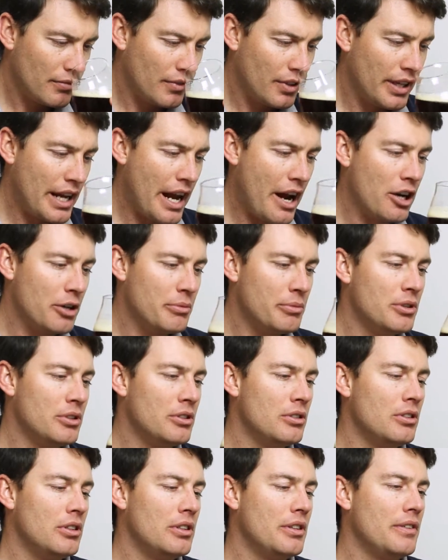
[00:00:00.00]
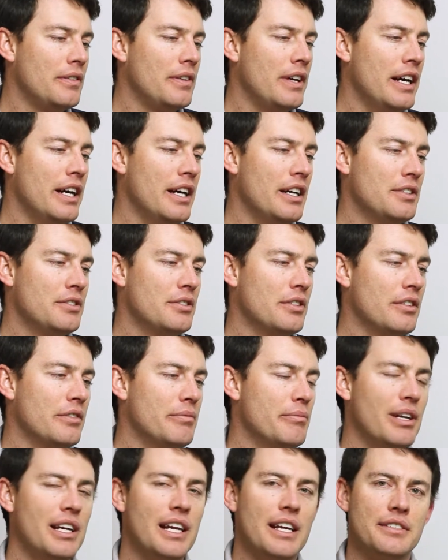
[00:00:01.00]
Caramel, sort of
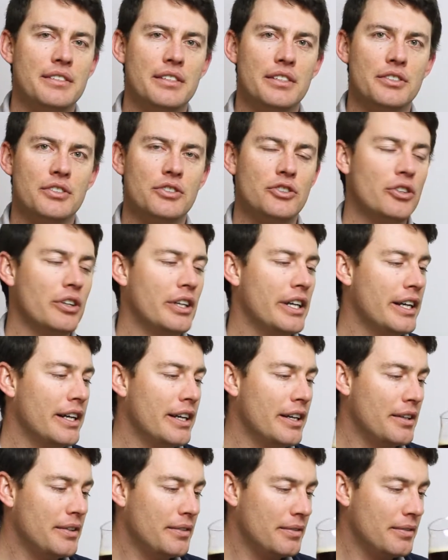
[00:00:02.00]
molasses sugar.